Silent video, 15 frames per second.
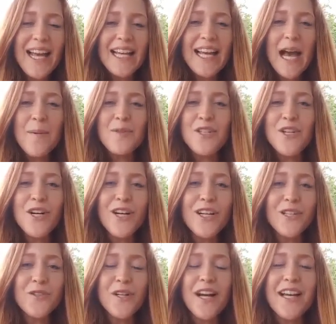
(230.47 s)
Captain
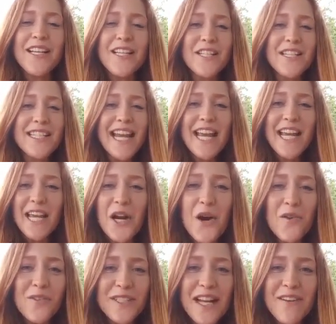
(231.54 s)
Hook is taking
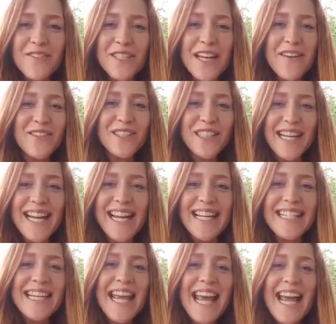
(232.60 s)
over Never
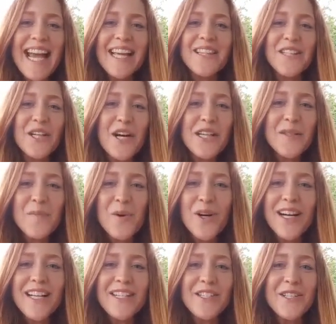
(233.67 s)
Neverland, and the Lost
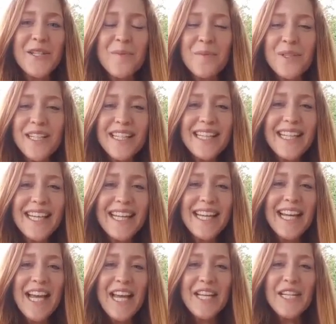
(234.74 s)
Boys are completely
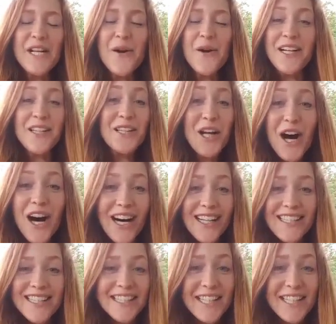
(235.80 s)
at a loss.